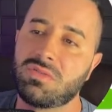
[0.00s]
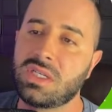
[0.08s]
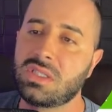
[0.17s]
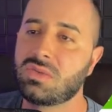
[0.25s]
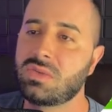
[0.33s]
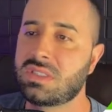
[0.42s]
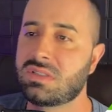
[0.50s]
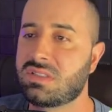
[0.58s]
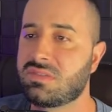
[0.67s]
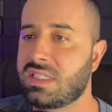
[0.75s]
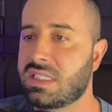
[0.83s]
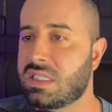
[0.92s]
Well, guys, once
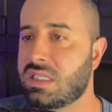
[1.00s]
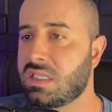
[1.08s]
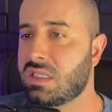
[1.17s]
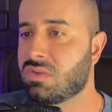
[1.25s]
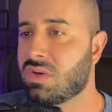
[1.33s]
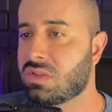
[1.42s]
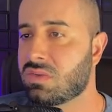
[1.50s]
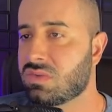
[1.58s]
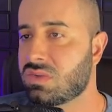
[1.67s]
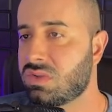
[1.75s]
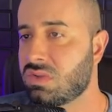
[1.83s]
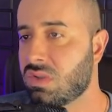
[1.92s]
that's done, you come
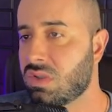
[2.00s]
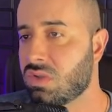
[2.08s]
here to the